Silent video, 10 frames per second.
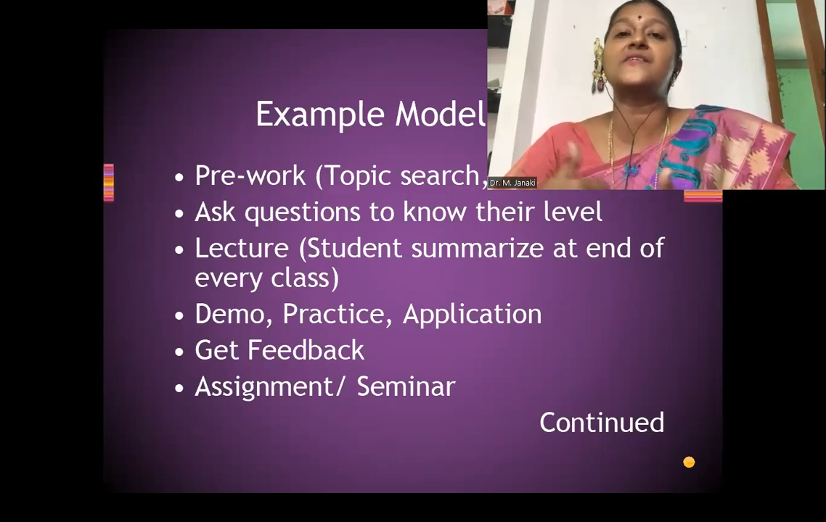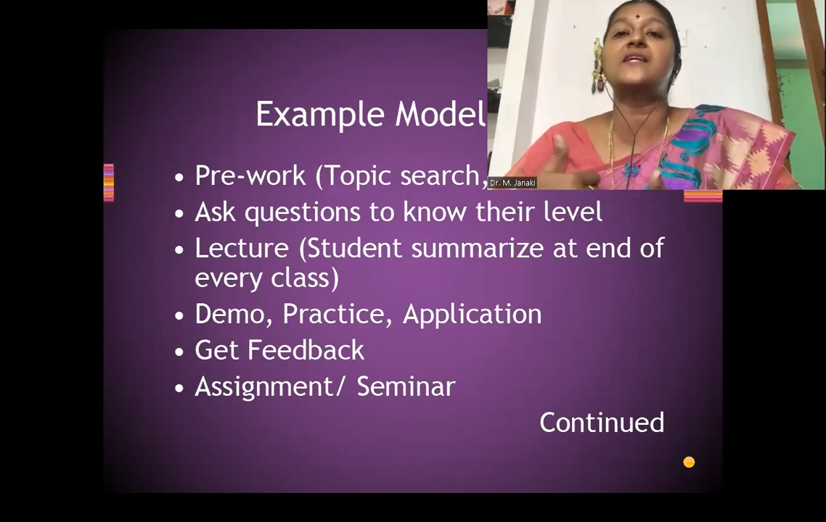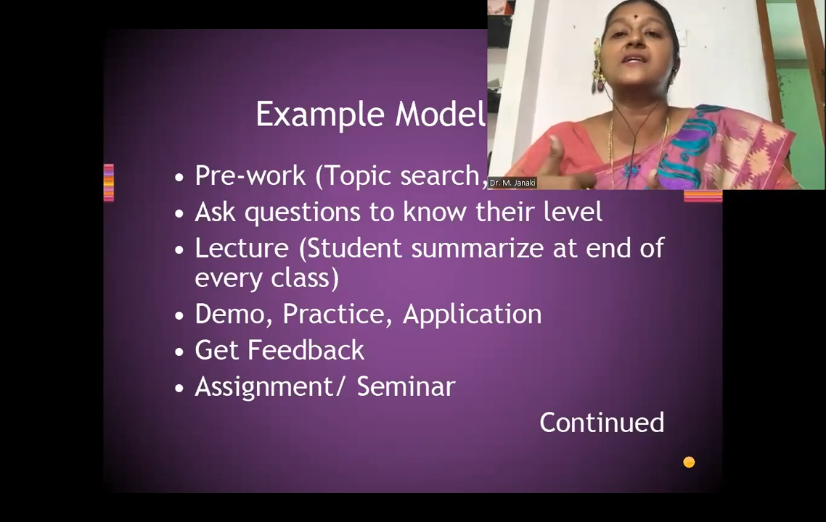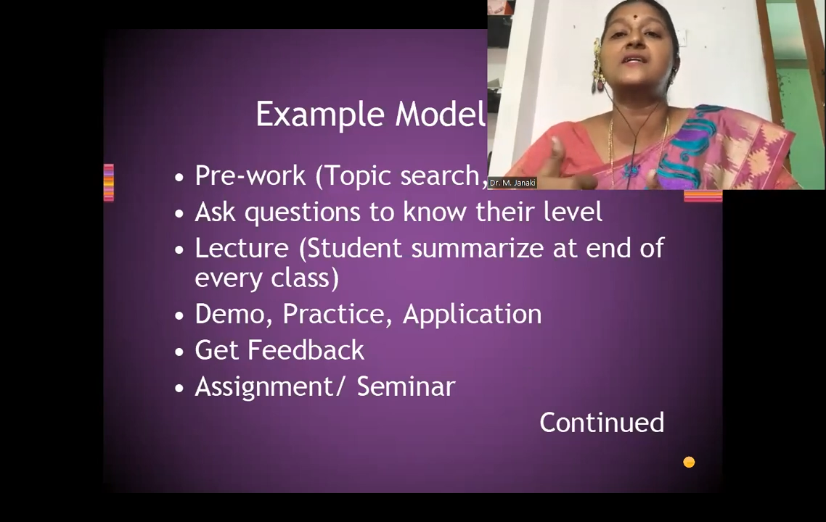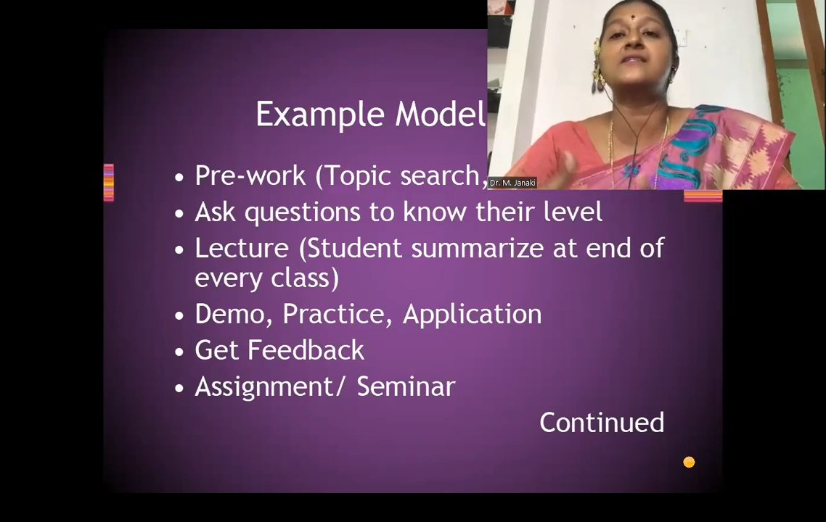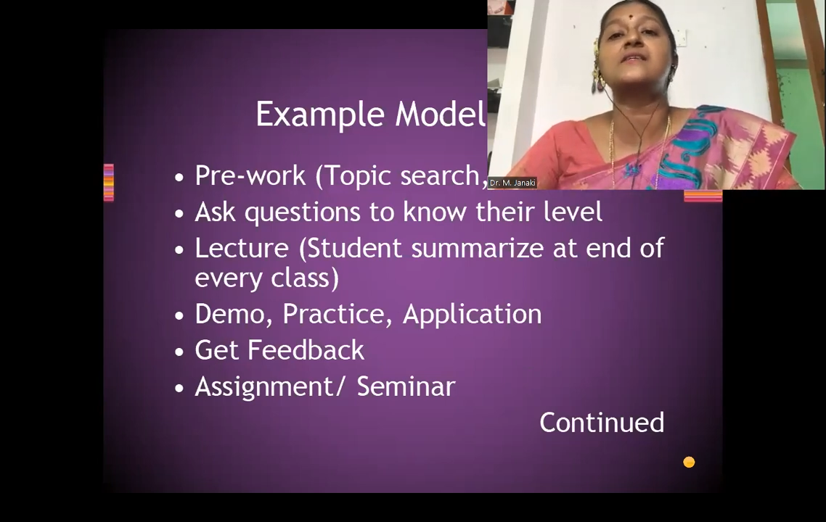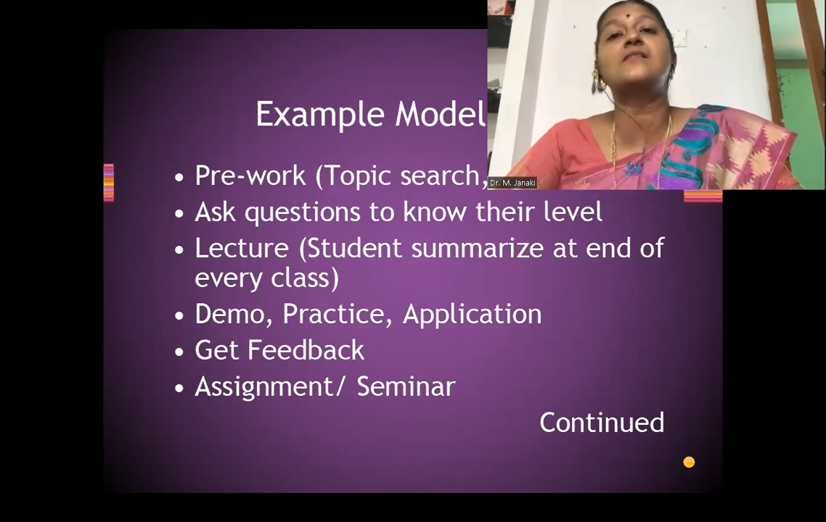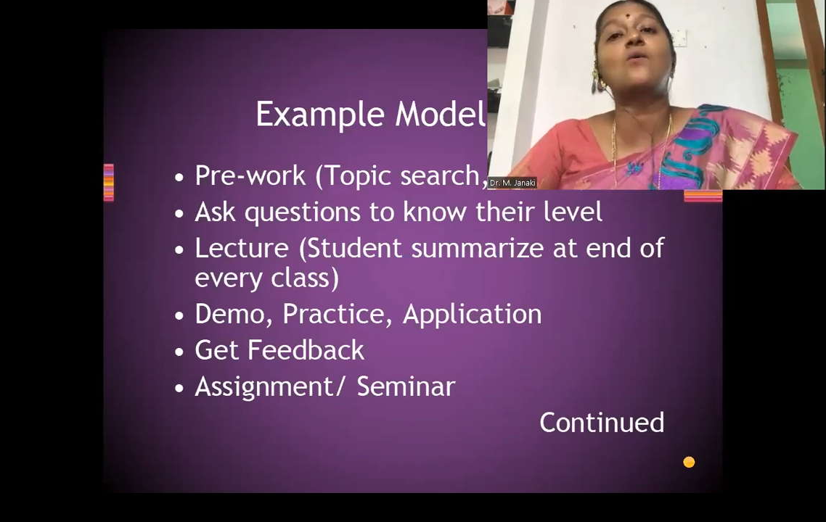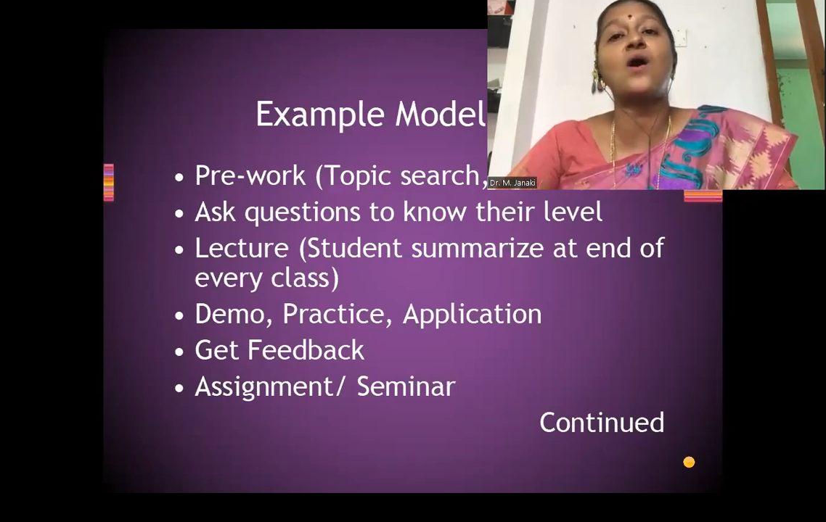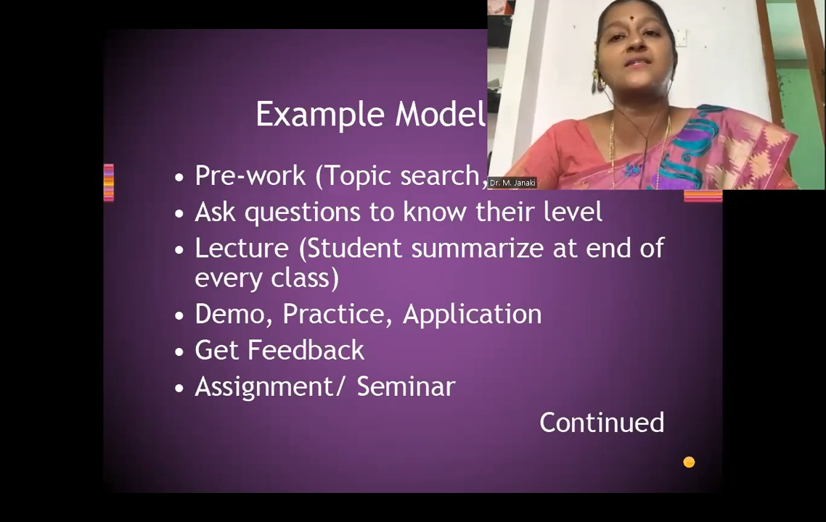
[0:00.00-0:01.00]
sending it is in
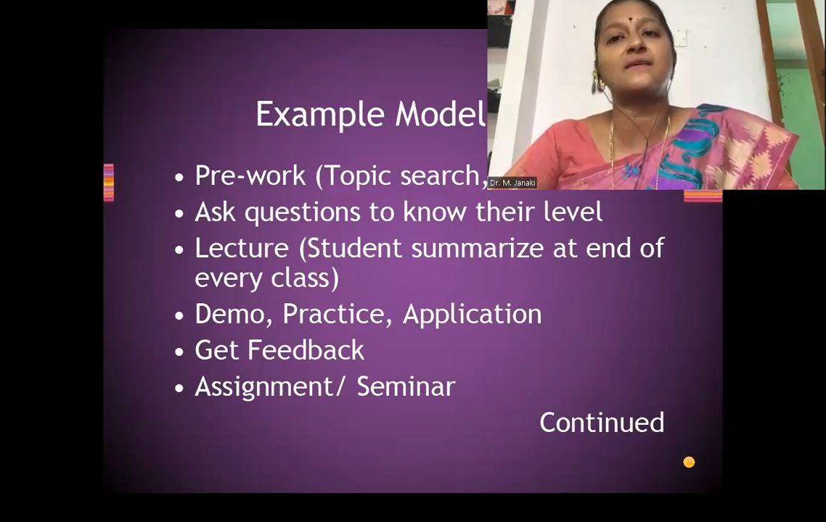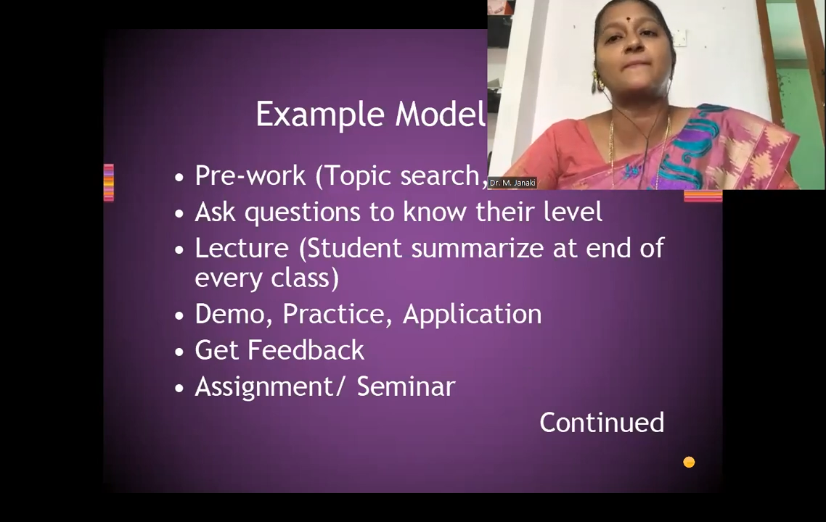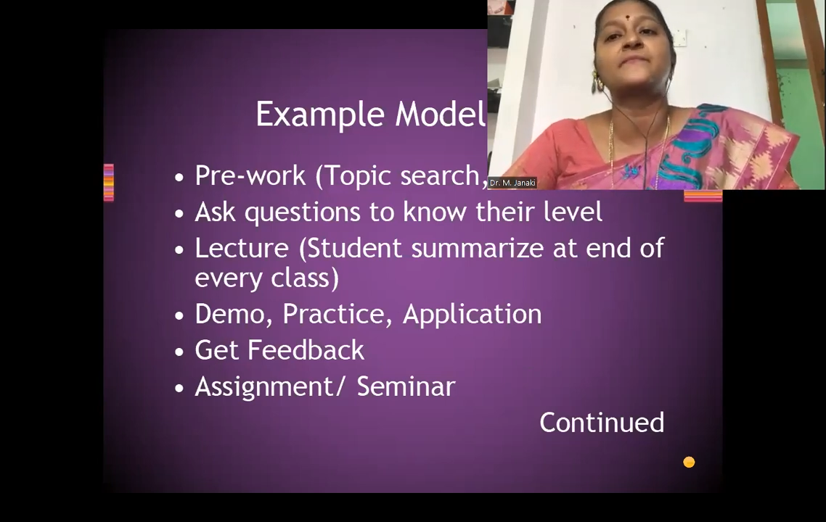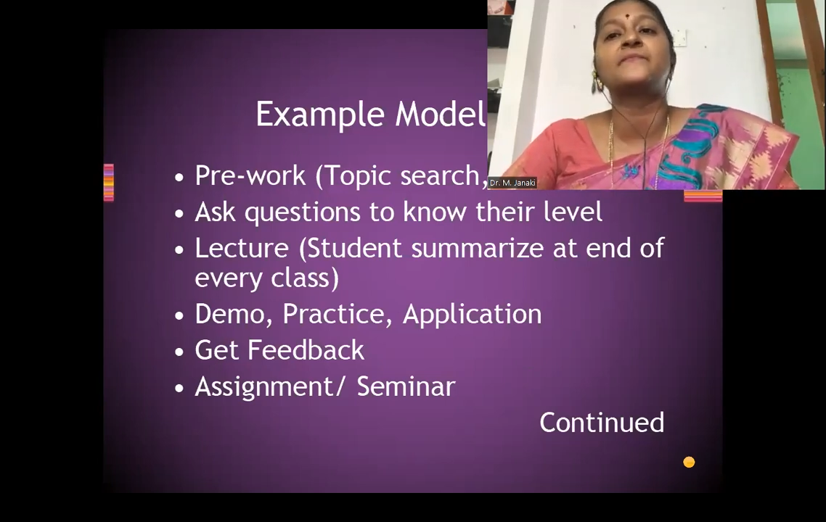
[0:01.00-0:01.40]
the WhatsApp.